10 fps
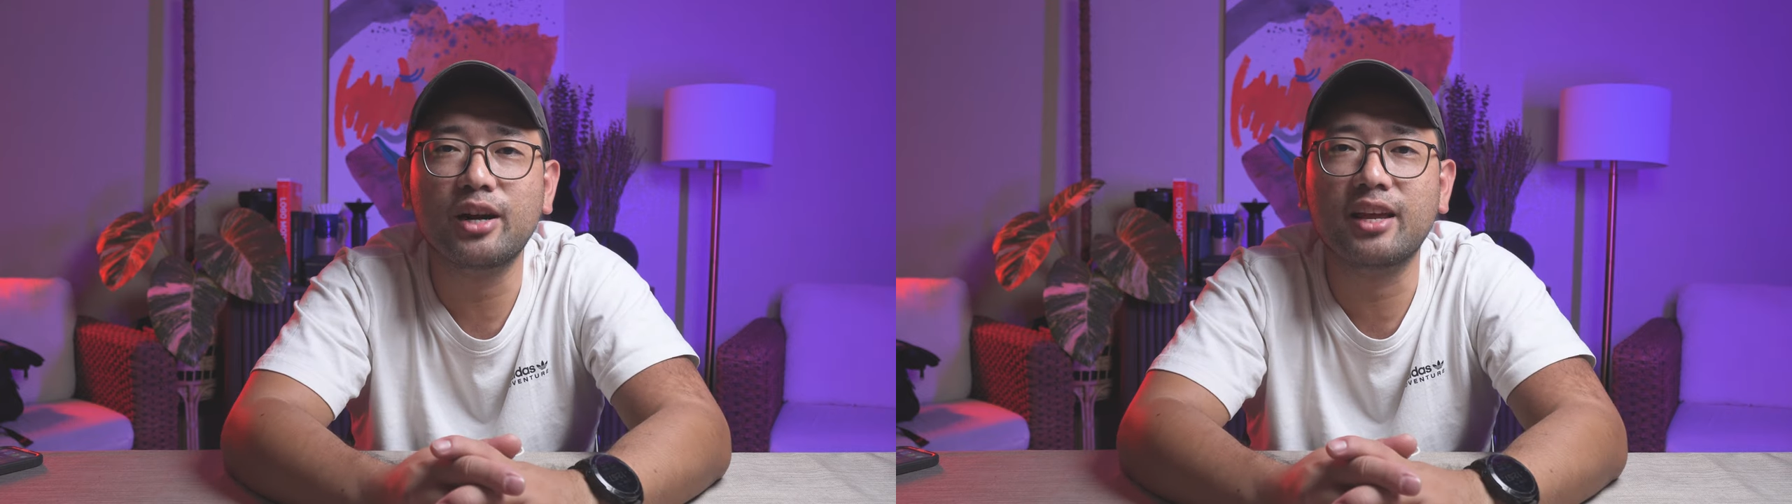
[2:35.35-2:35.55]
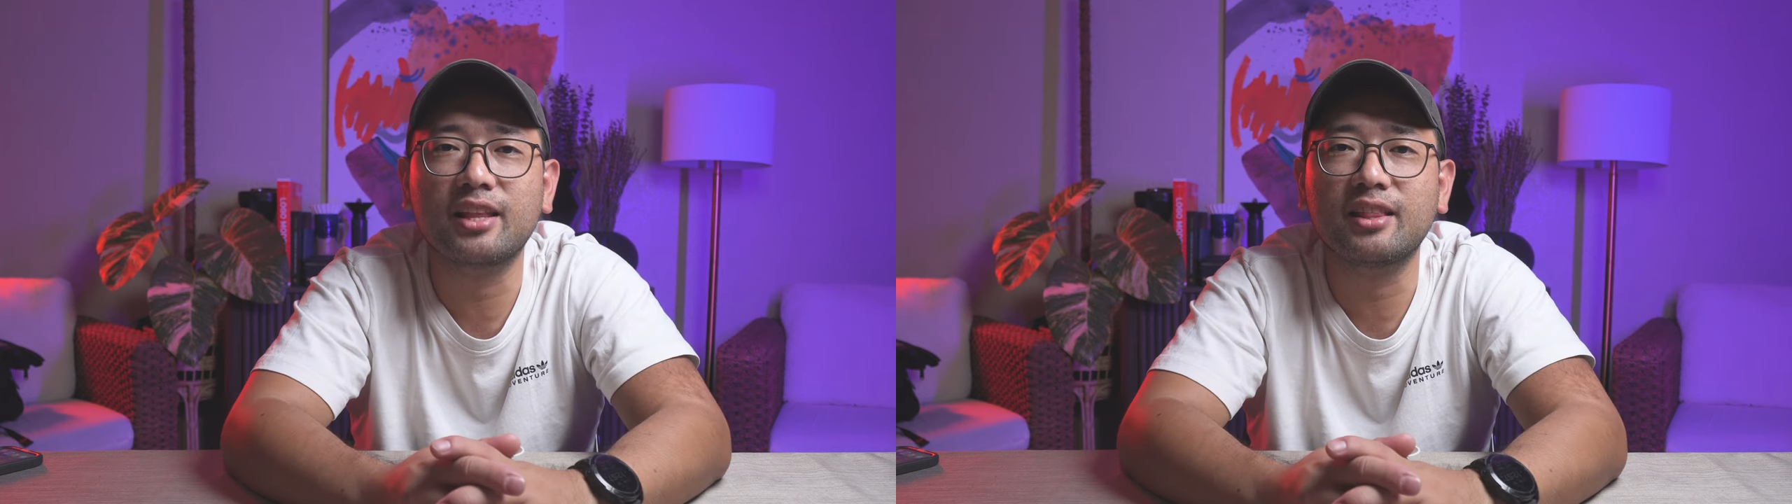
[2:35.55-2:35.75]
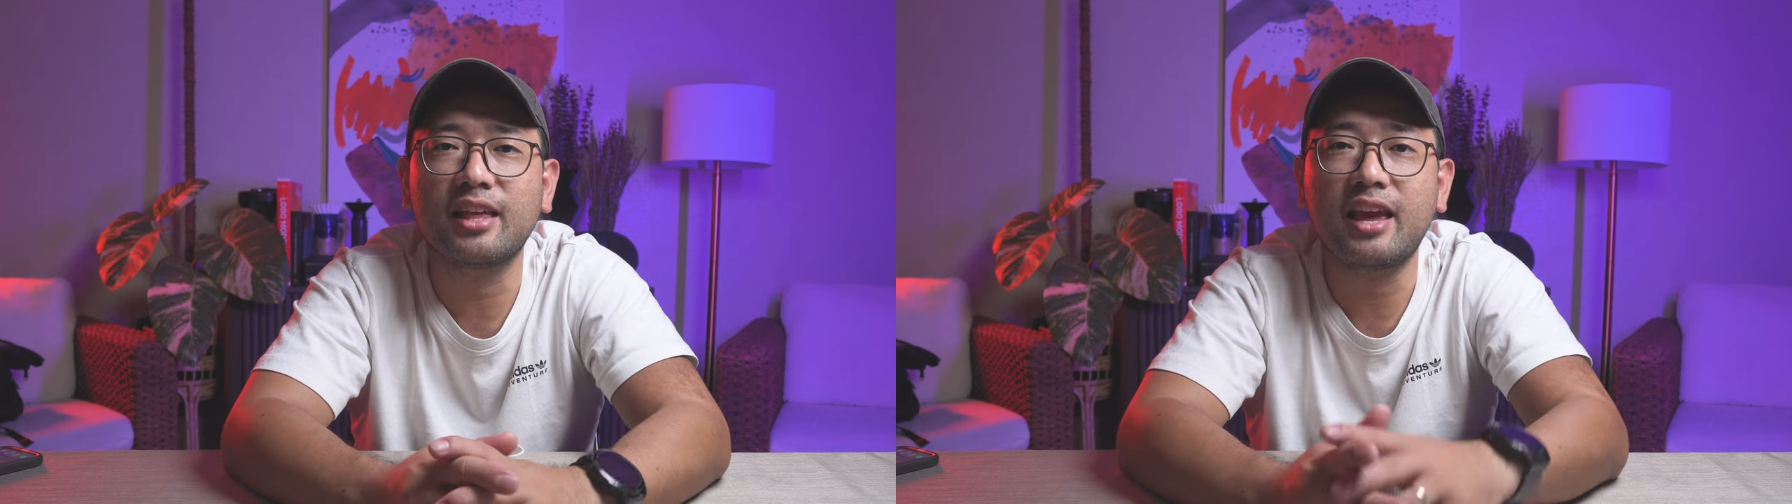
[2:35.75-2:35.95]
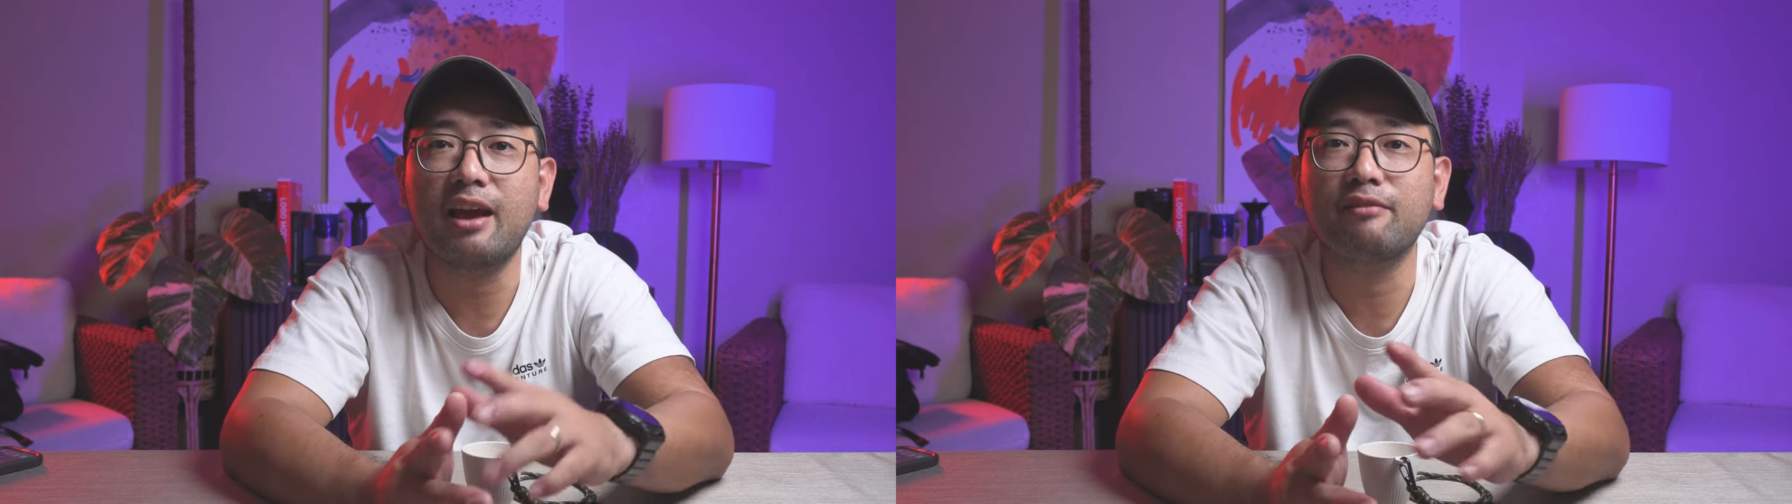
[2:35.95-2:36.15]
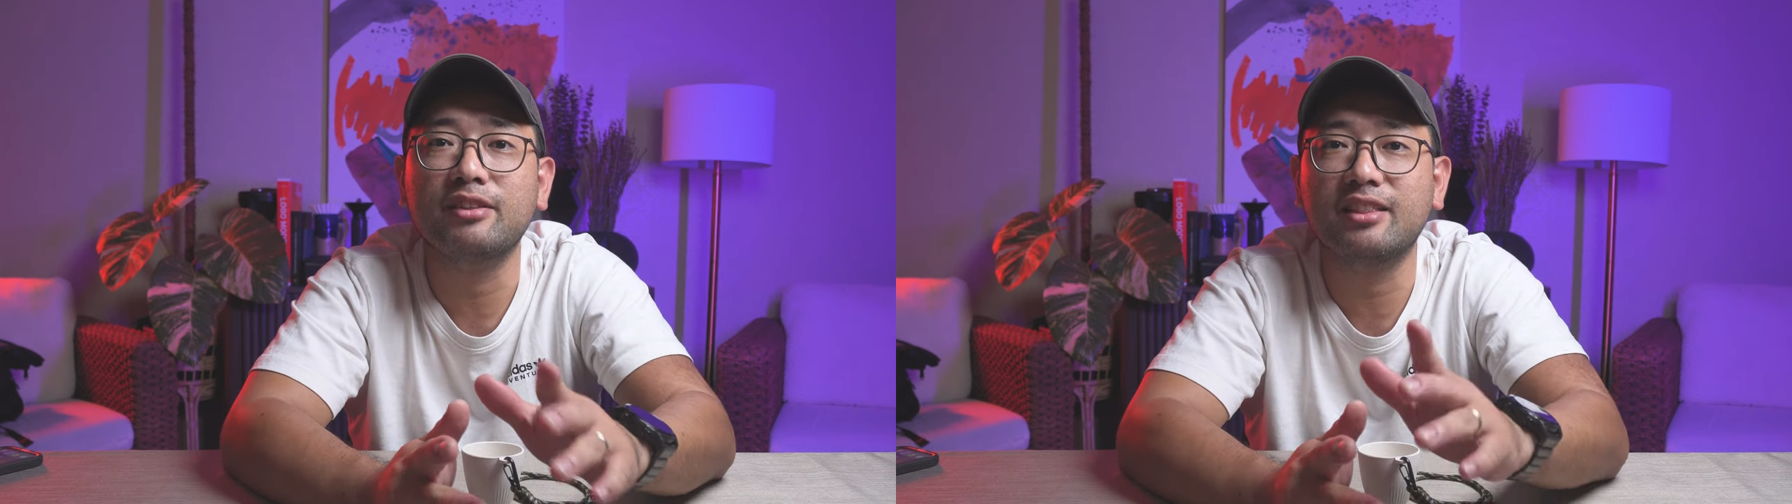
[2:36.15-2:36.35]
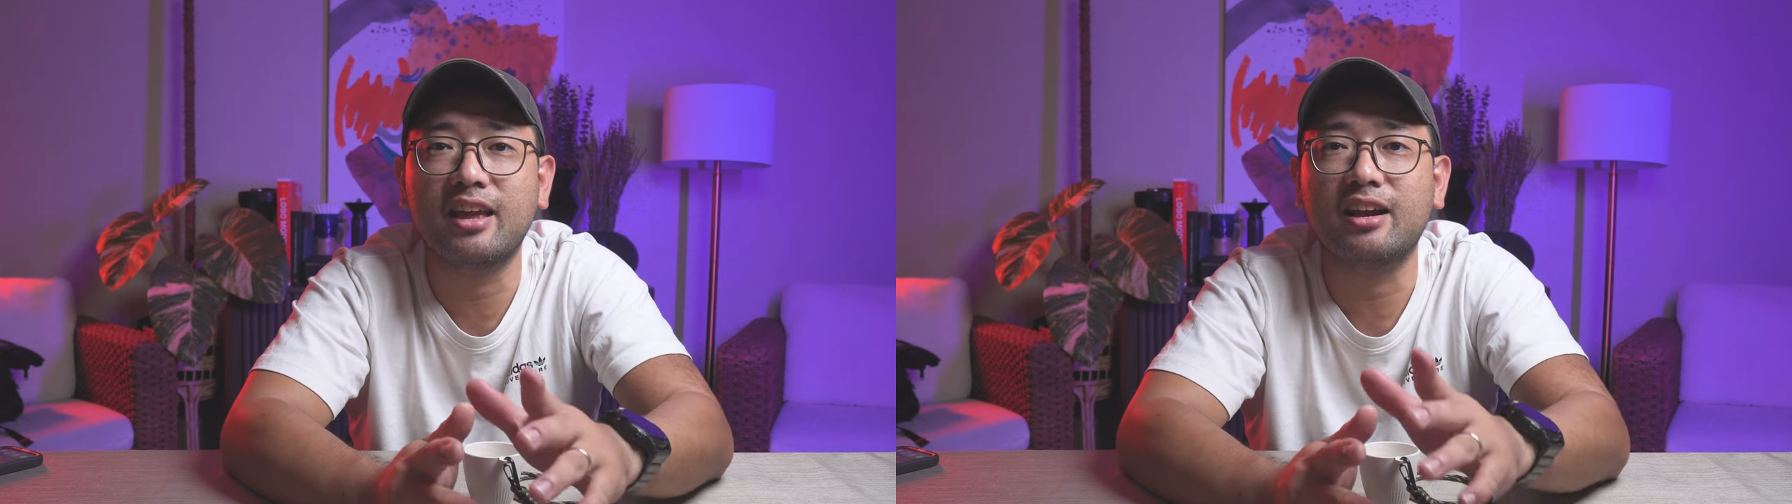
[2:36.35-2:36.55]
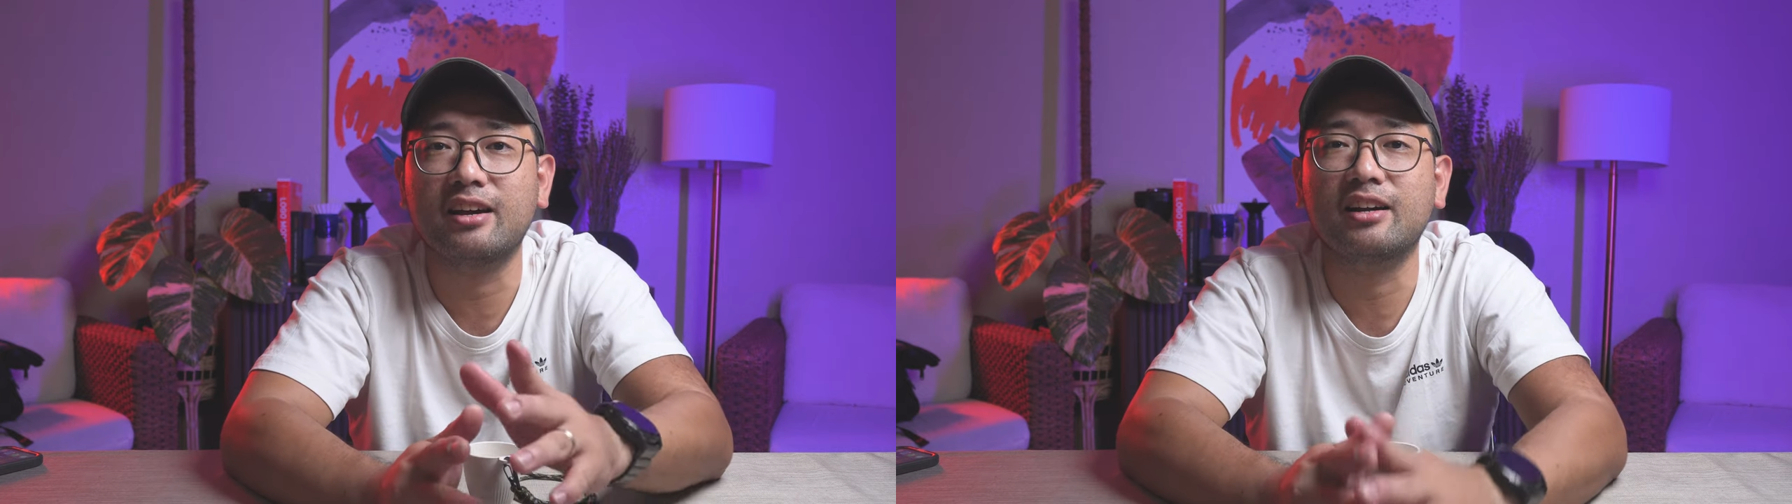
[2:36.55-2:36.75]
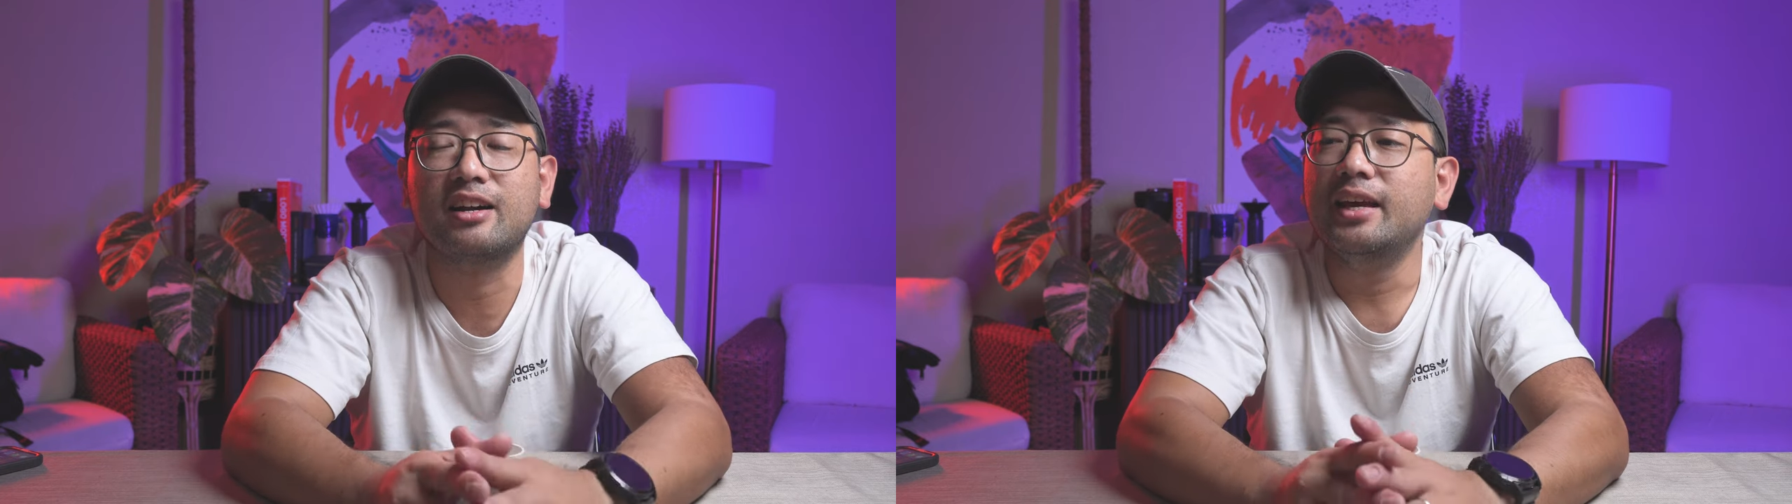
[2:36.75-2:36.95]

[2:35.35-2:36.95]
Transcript: and they have it there.